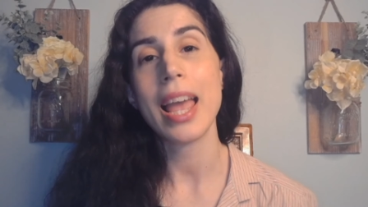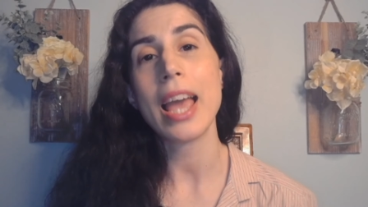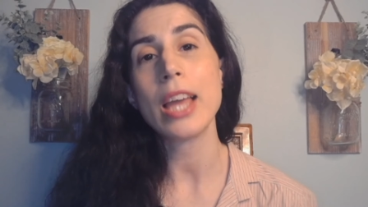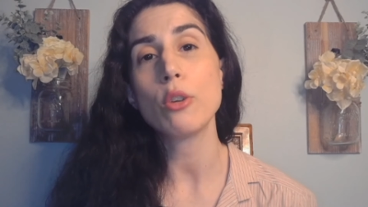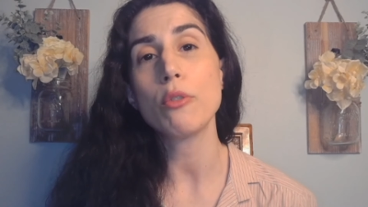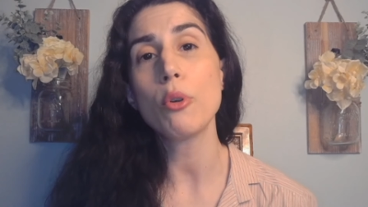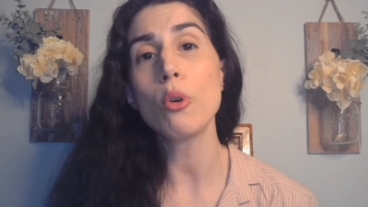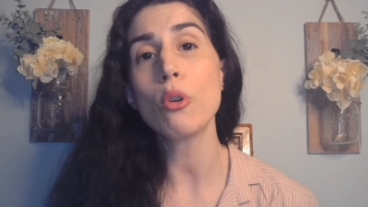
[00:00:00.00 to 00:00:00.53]
And
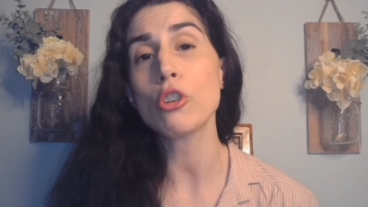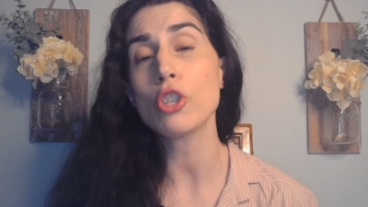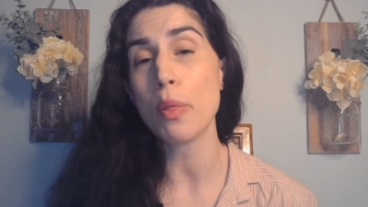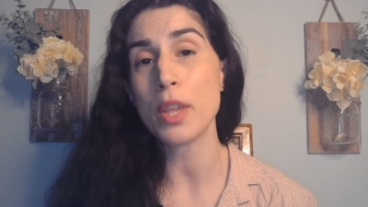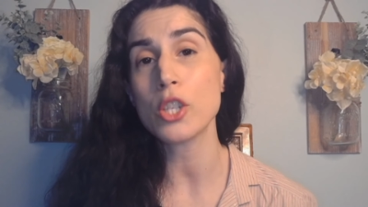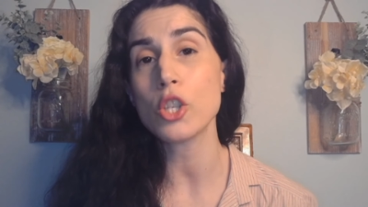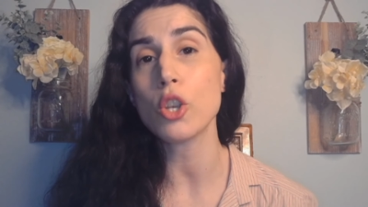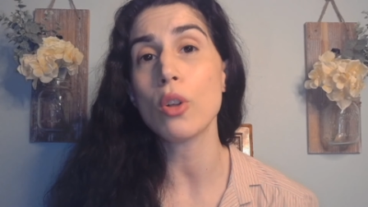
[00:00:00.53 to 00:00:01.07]
of course,
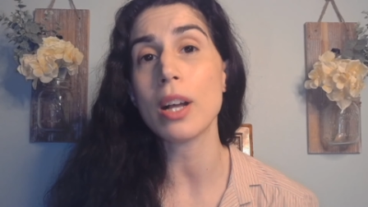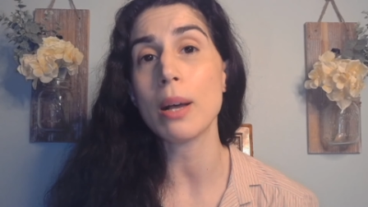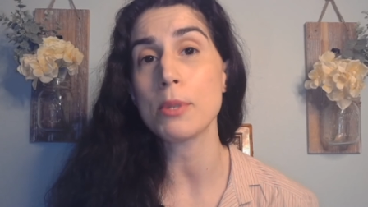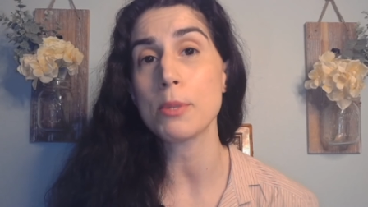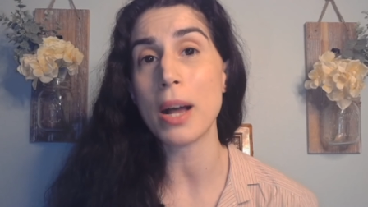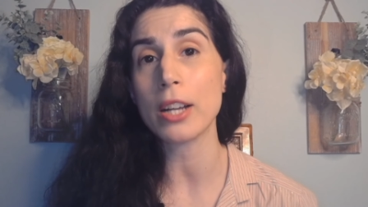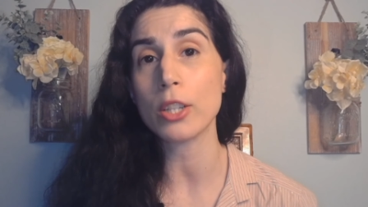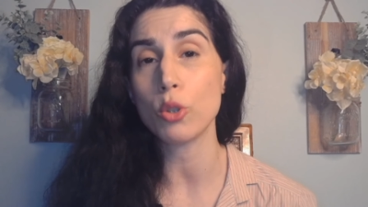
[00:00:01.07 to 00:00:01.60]
this all comes
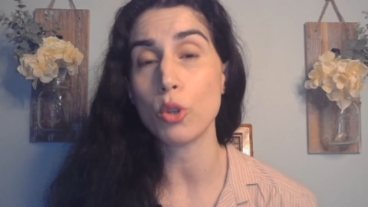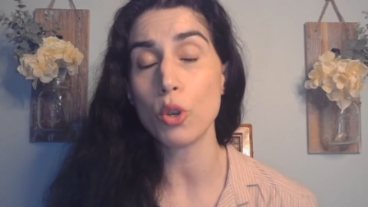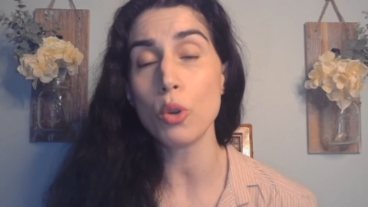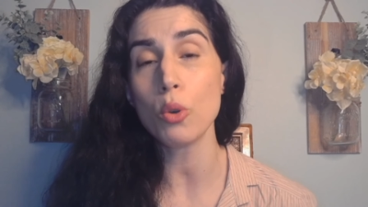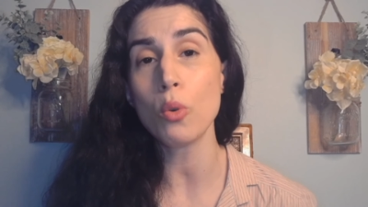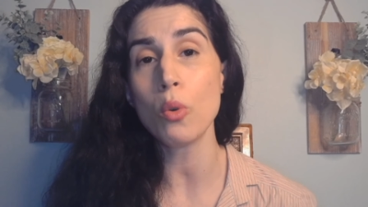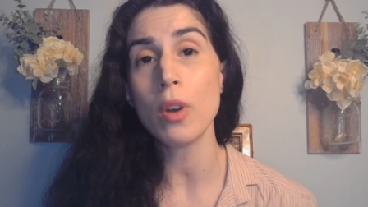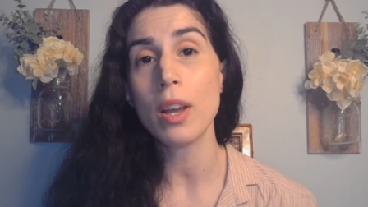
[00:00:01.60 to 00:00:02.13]
back to
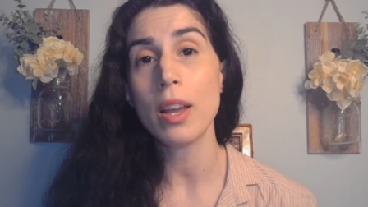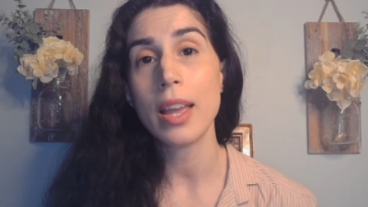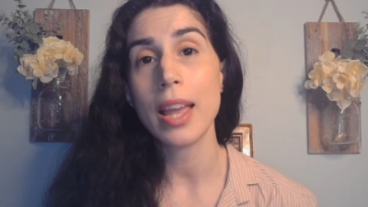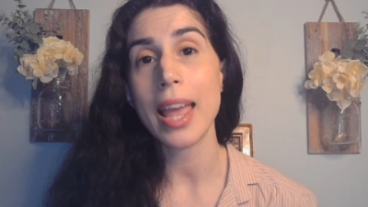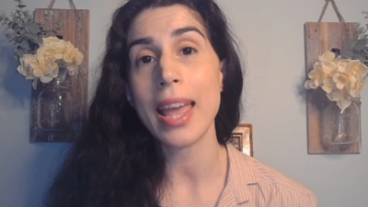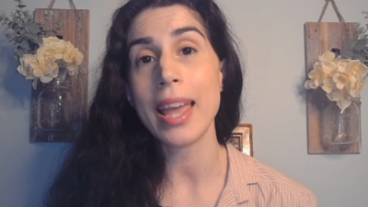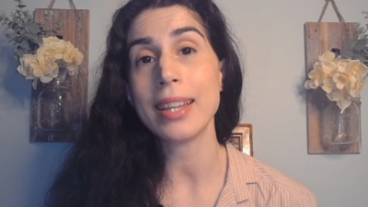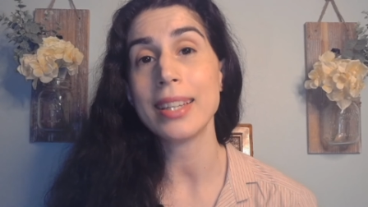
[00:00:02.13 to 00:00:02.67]
you
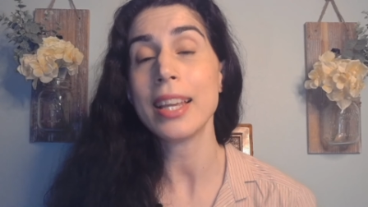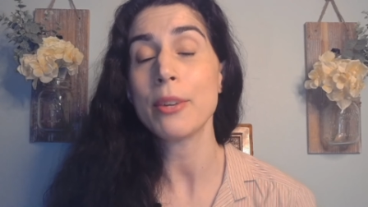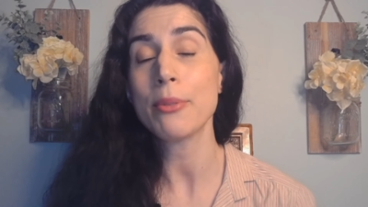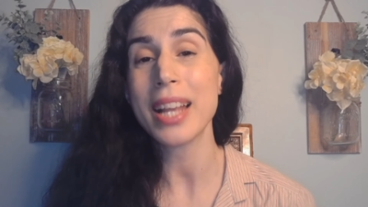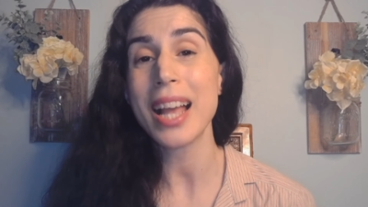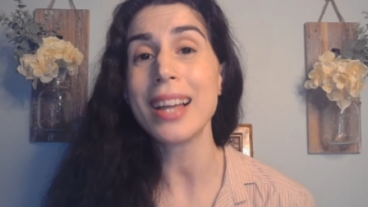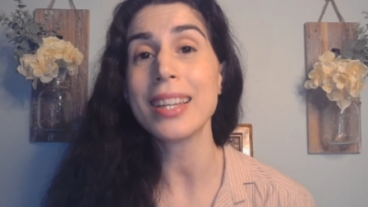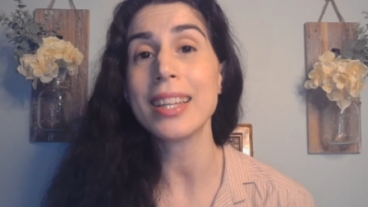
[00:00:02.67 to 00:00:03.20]
and in
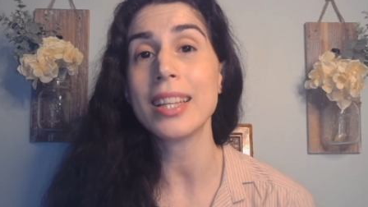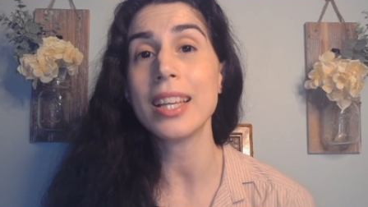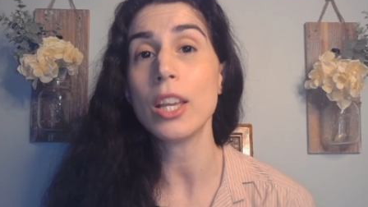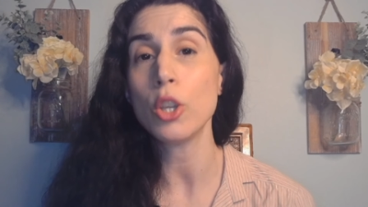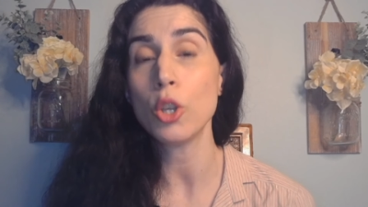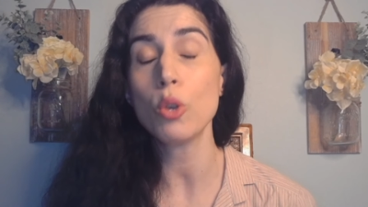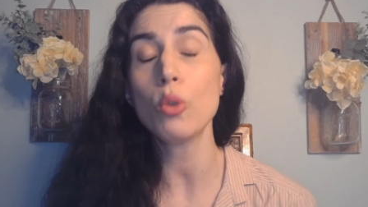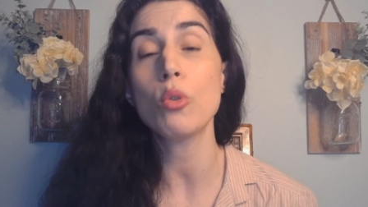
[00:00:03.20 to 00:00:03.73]
reality,
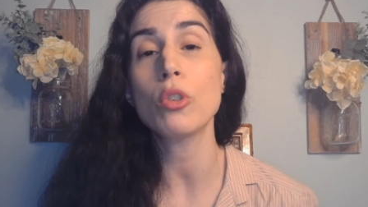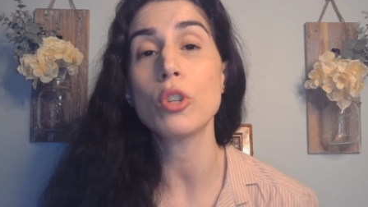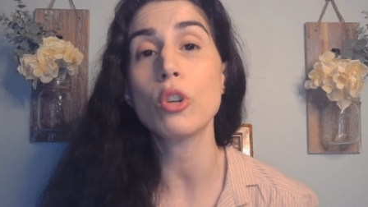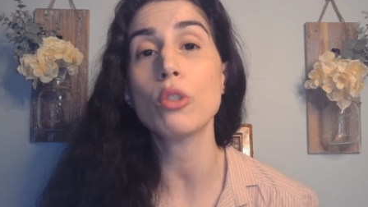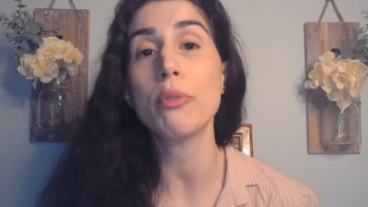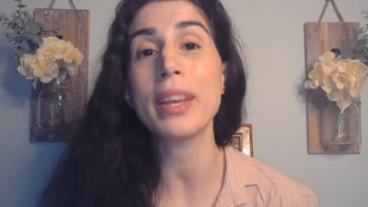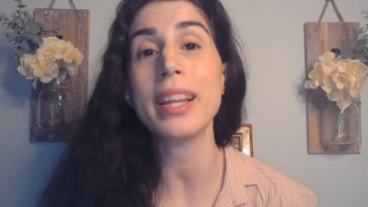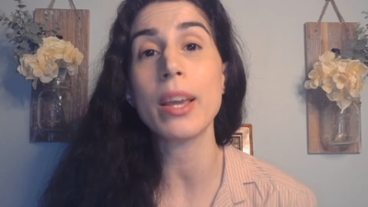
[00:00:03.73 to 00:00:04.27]
you
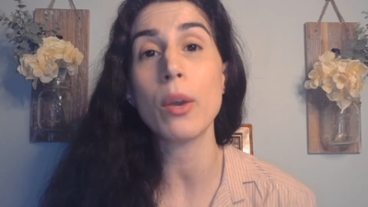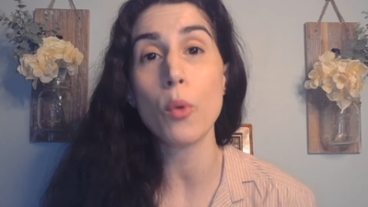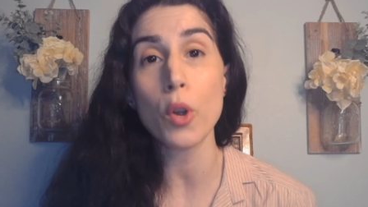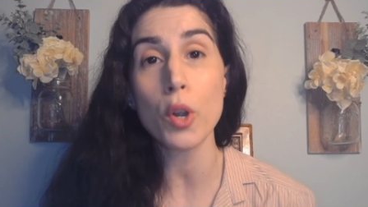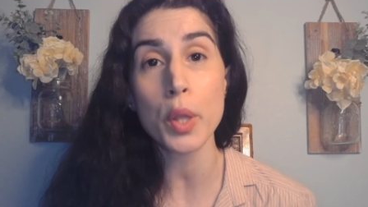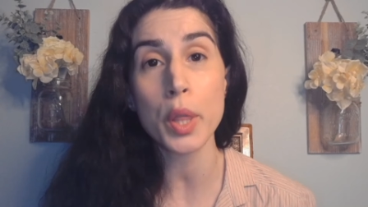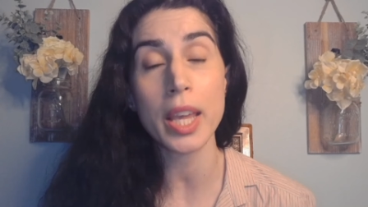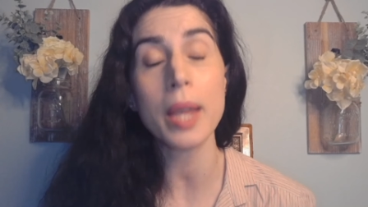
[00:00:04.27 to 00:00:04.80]
not feeling
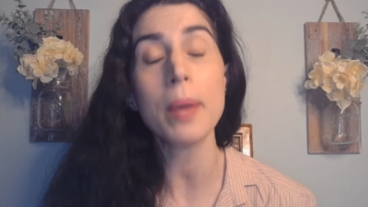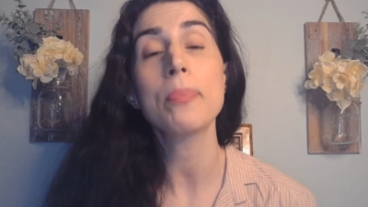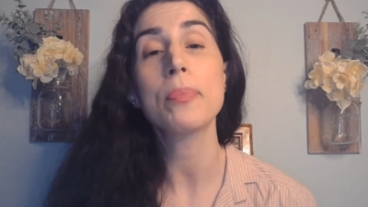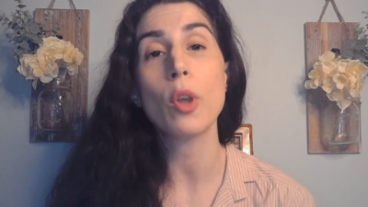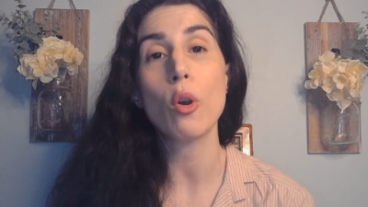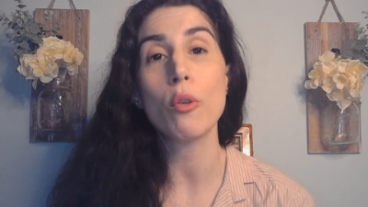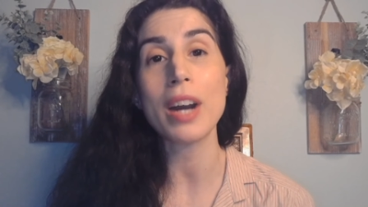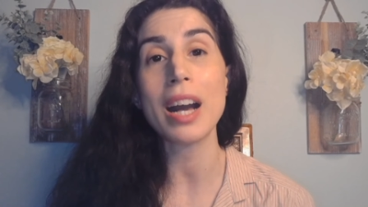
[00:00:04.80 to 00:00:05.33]
worthy
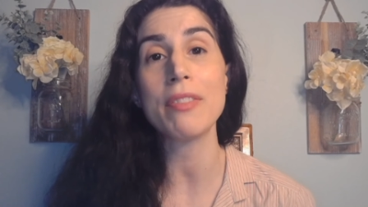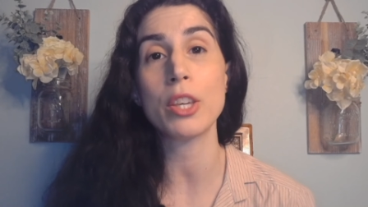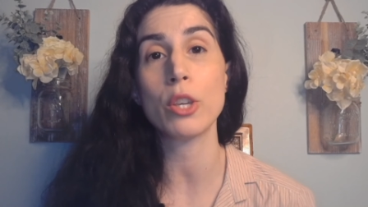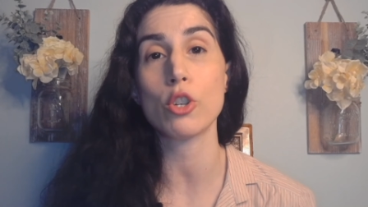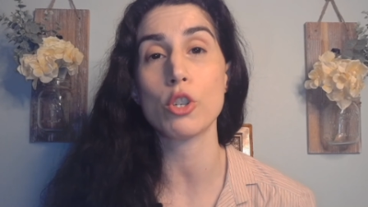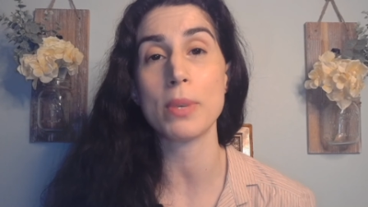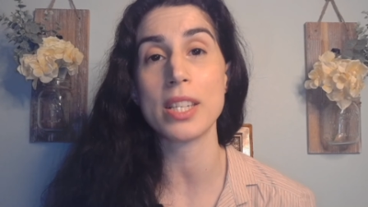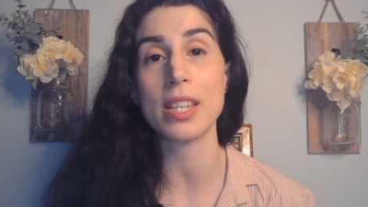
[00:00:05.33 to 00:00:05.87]
of having your
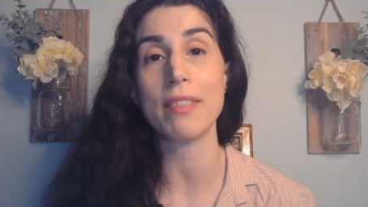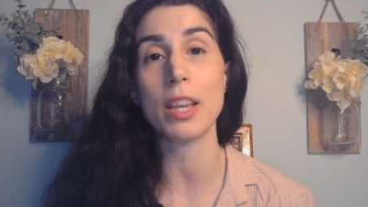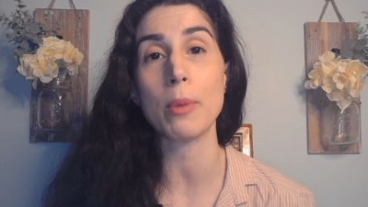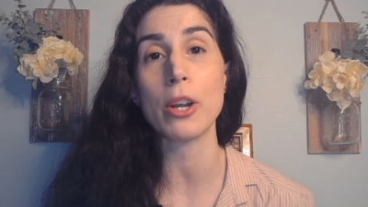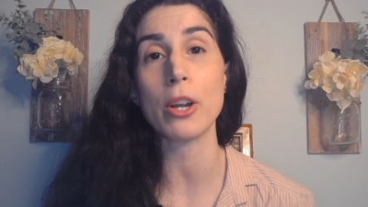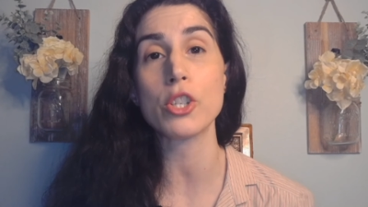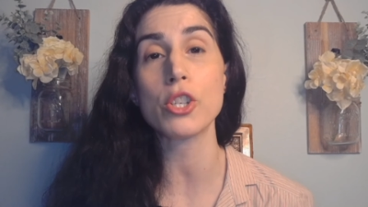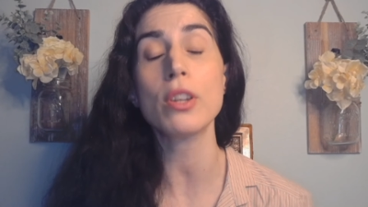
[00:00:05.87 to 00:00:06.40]
specific
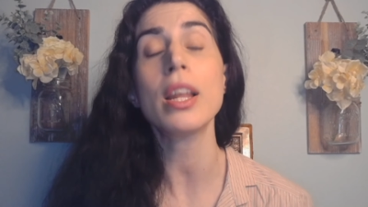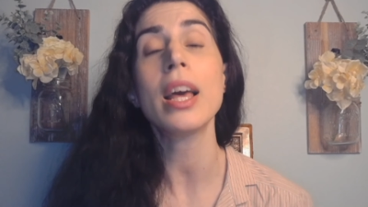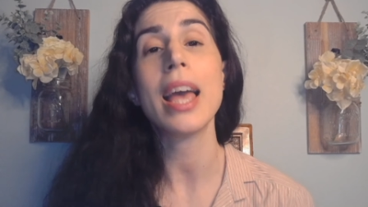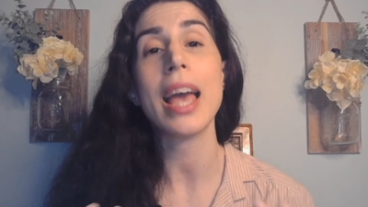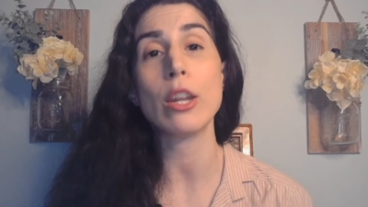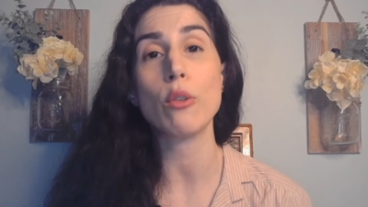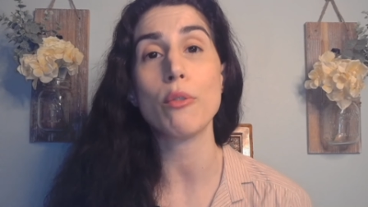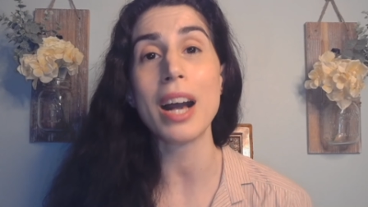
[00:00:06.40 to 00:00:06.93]
person
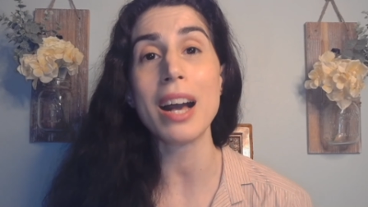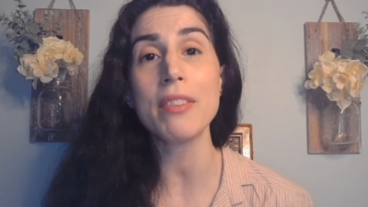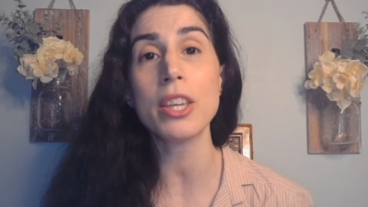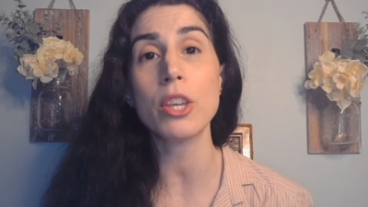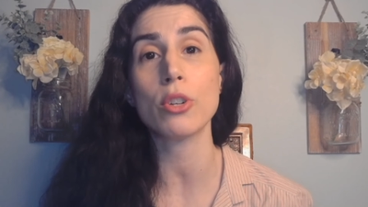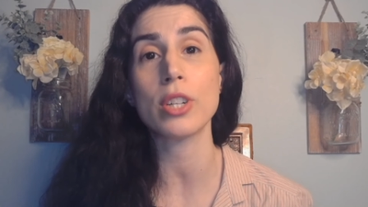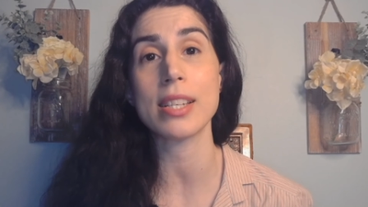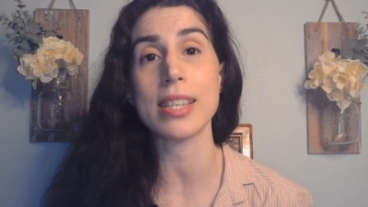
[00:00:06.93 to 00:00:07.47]
and of having
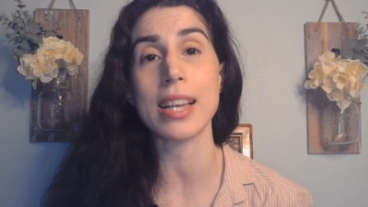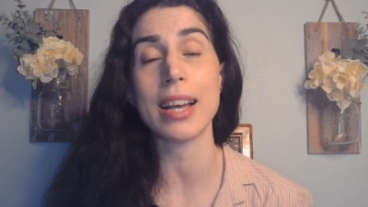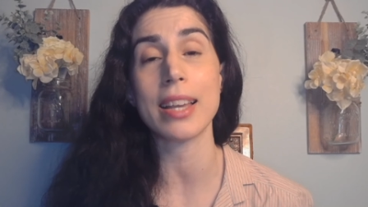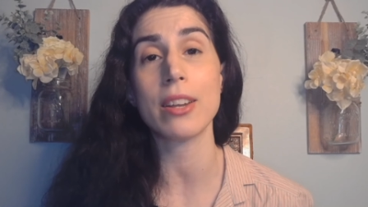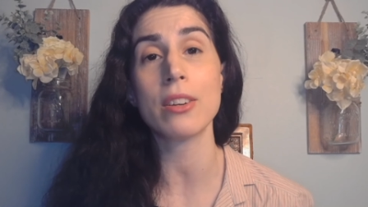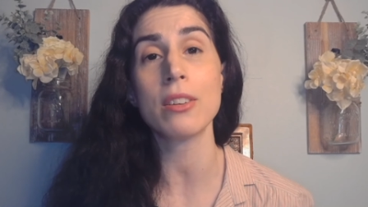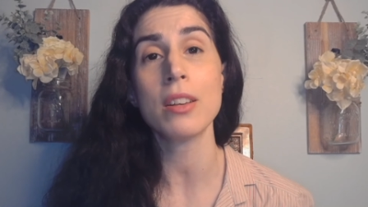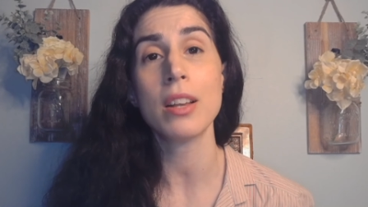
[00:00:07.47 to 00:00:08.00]
your
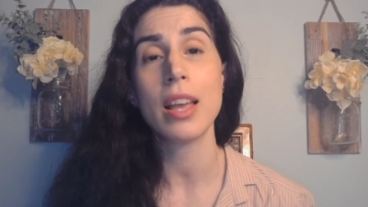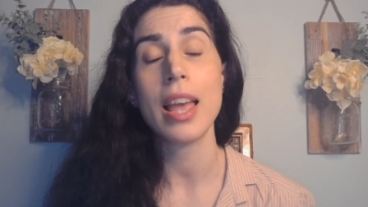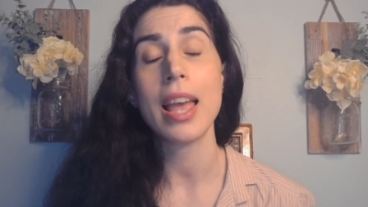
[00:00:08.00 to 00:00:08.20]
desire